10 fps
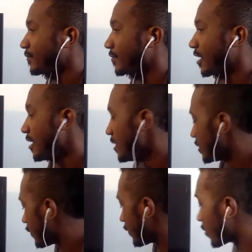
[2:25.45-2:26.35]
Okay,
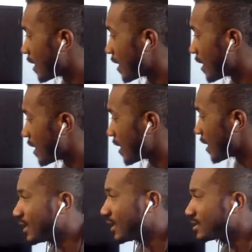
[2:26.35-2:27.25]
so if you create that
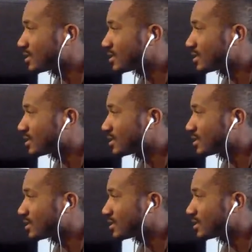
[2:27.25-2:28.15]
audience, that's the whole